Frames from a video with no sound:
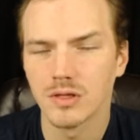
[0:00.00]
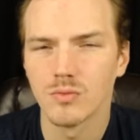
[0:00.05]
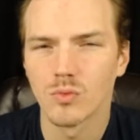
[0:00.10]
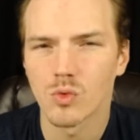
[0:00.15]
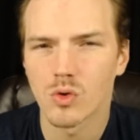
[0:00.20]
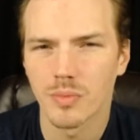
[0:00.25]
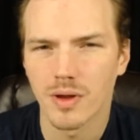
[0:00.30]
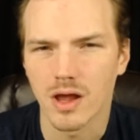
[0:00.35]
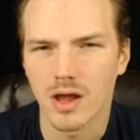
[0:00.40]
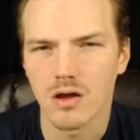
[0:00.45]

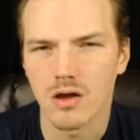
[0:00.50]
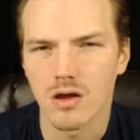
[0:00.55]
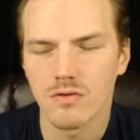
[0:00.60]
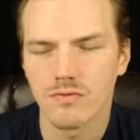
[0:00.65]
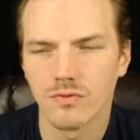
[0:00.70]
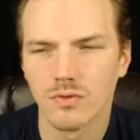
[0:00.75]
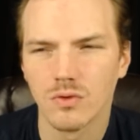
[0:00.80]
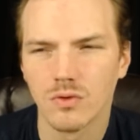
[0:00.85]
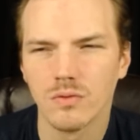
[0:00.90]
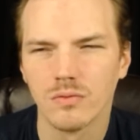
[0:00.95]
more
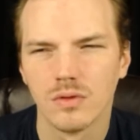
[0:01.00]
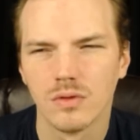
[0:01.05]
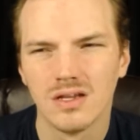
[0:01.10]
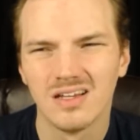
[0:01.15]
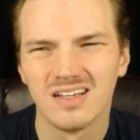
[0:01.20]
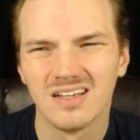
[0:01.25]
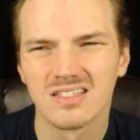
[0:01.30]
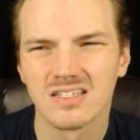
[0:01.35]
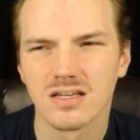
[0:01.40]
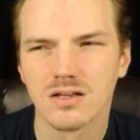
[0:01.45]
powerful.
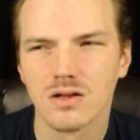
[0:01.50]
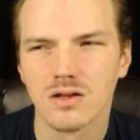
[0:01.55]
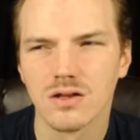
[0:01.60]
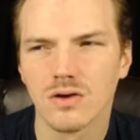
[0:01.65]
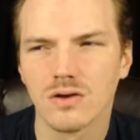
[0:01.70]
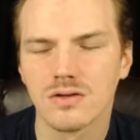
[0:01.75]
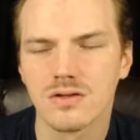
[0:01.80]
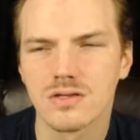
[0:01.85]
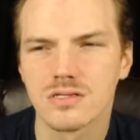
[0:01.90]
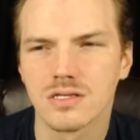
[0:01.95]
It's kind of
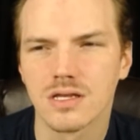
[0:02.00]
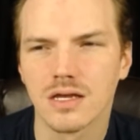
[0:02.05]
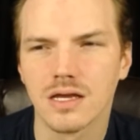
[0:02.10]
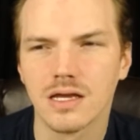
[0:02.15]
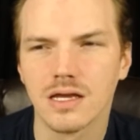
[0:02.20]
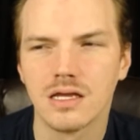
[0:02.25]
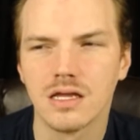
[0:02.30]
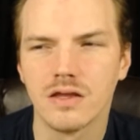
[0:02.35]
hard to say.